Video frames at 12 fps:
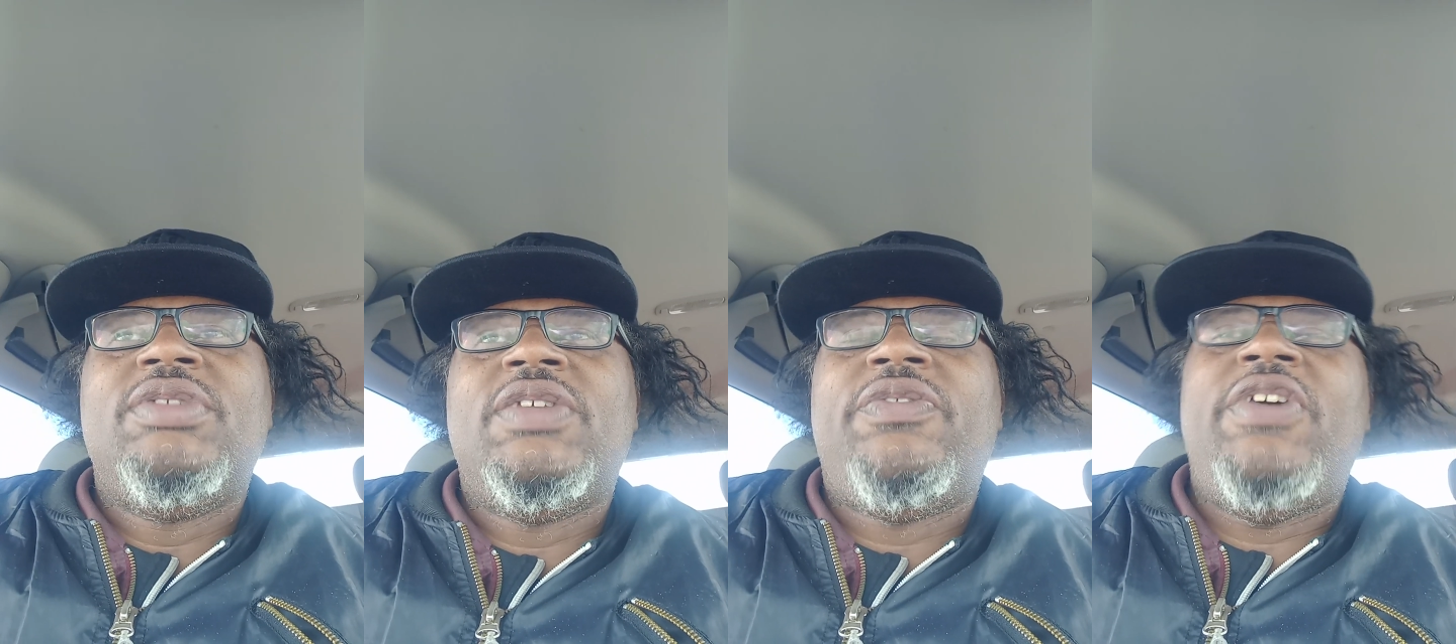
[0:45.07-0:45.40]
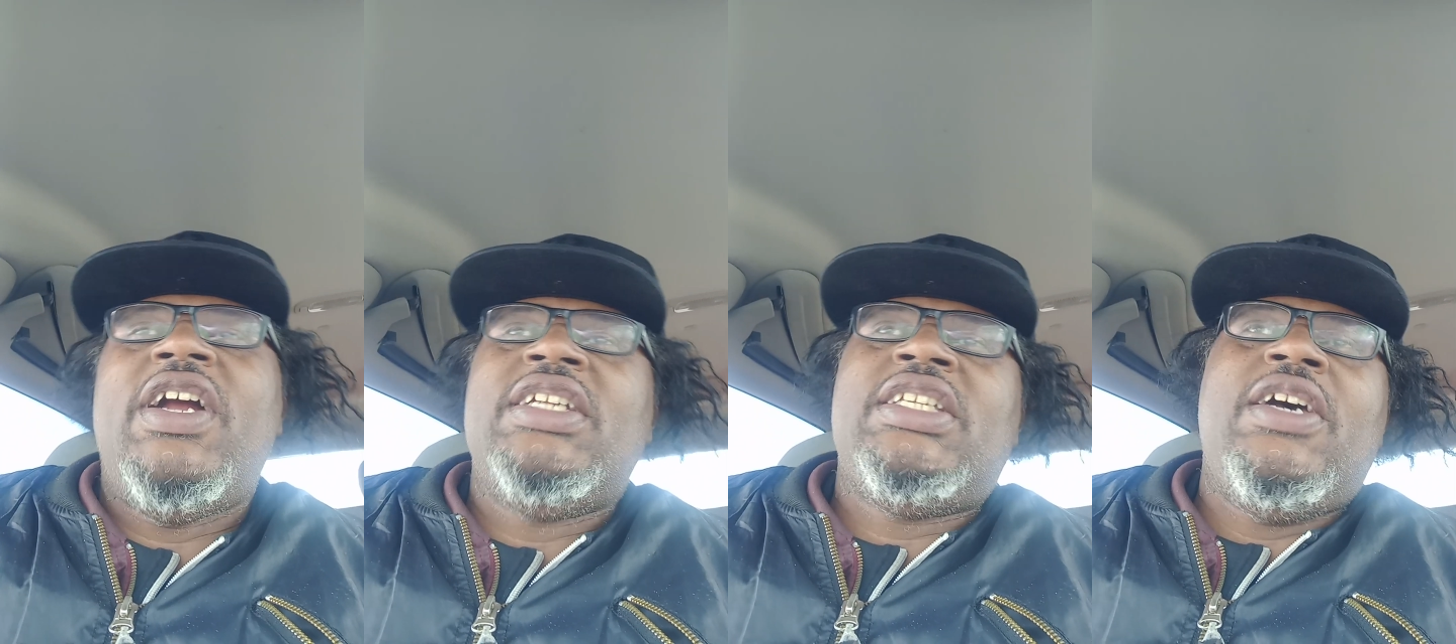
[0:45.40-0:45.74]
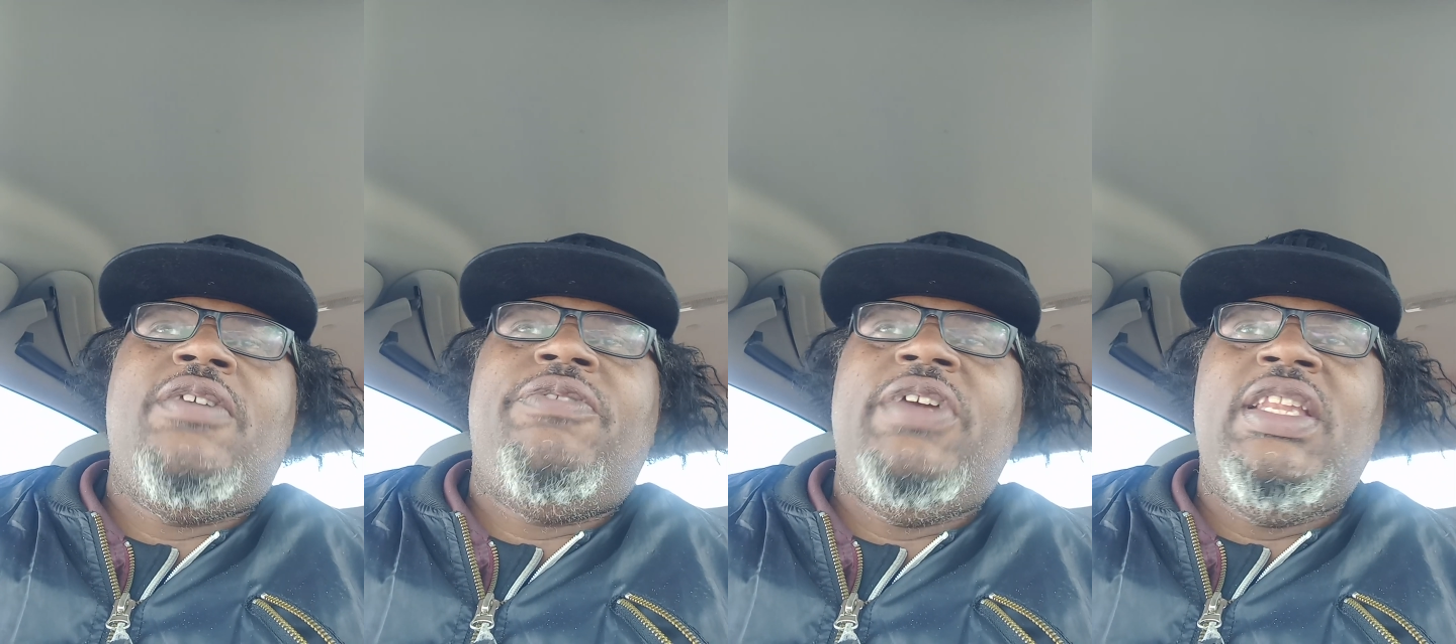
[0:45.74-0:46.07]
And Fairy
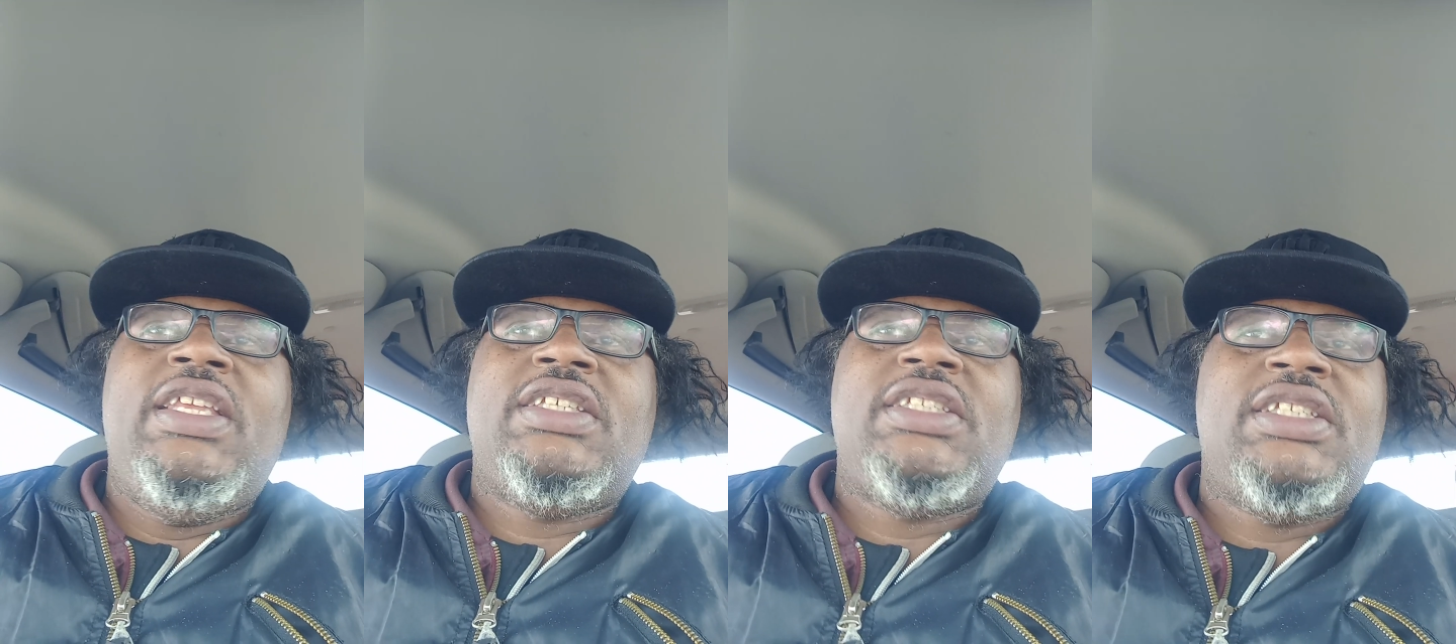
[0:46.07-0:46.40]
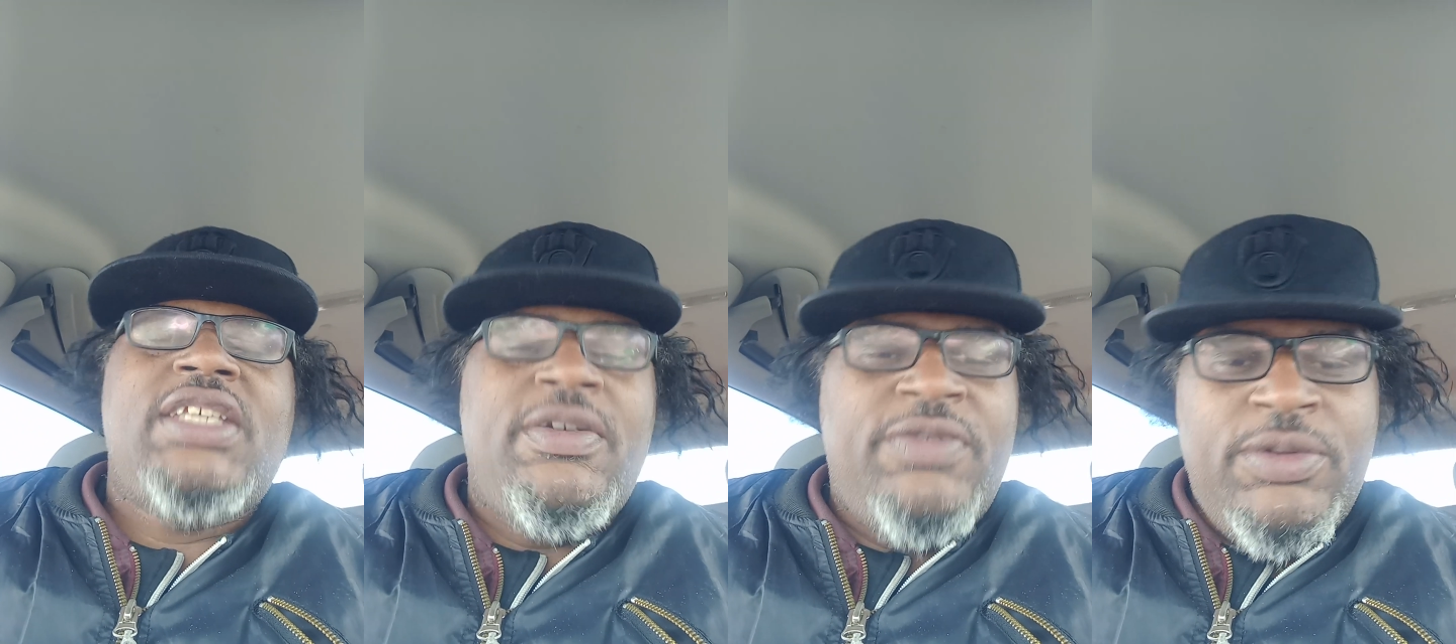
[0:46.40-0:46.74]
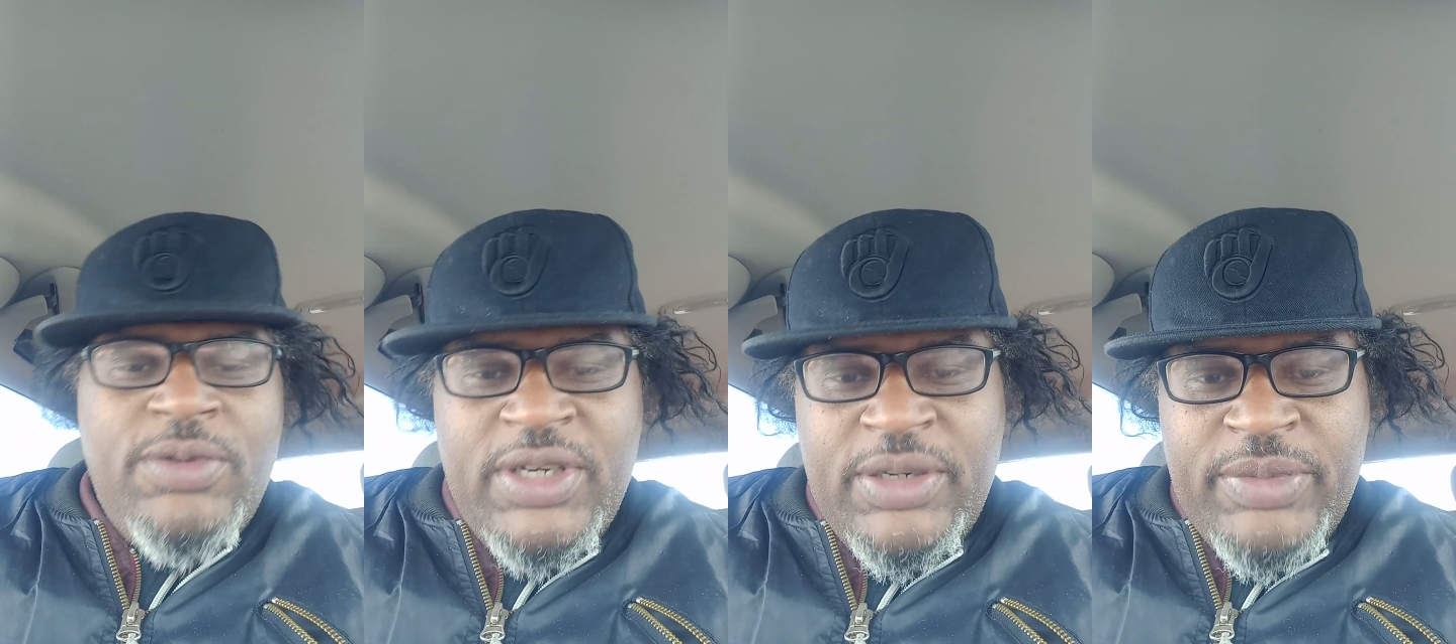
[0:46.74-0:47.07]
Tale Felix is
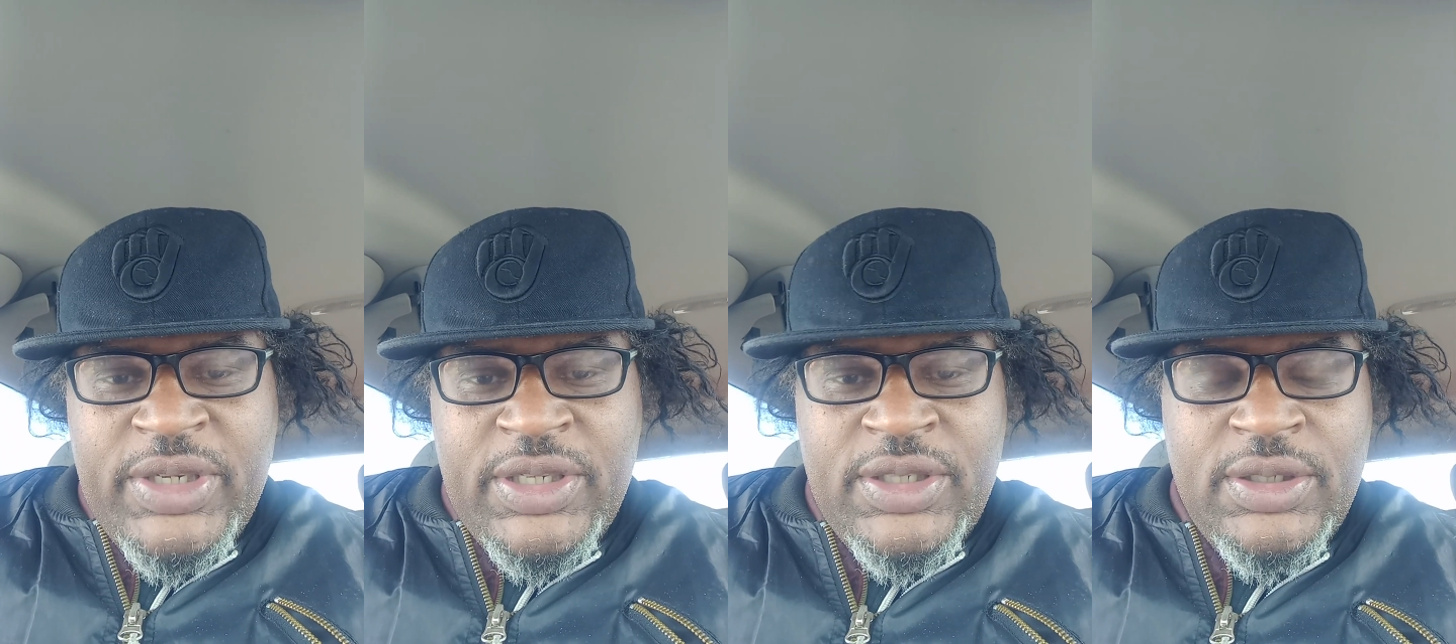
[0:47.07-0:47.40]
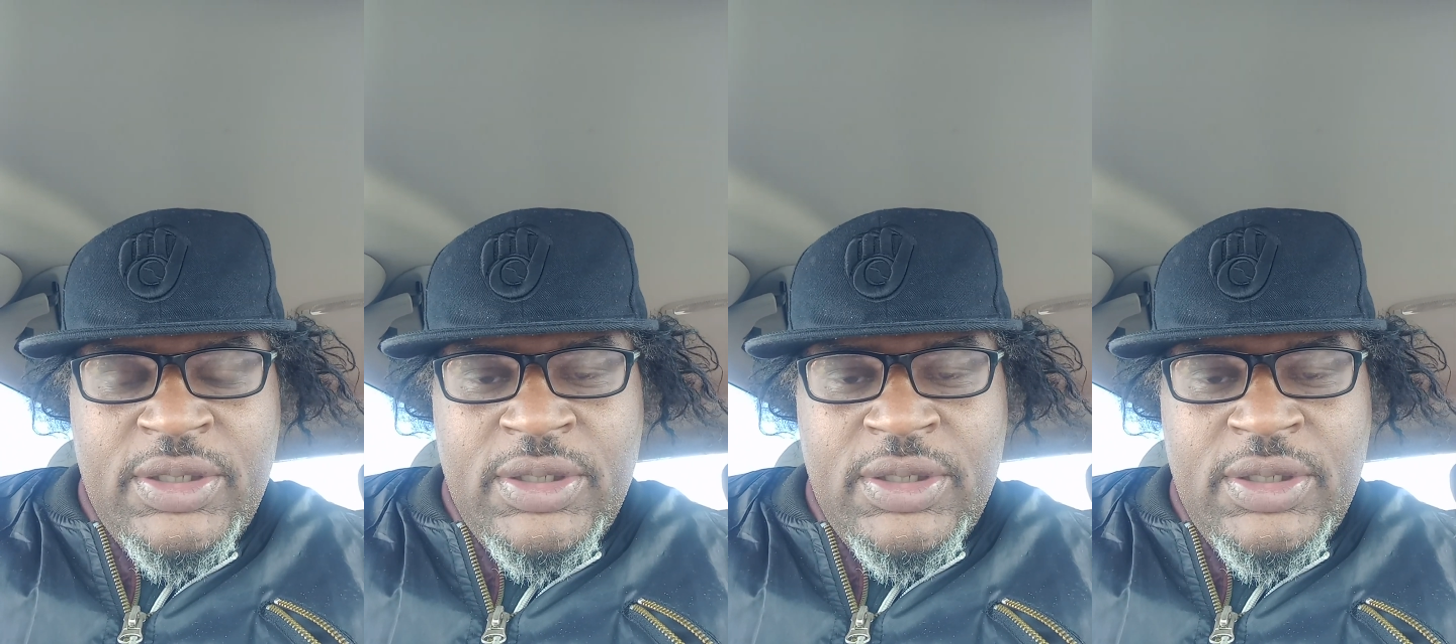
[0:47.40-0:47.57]
everywhere, man.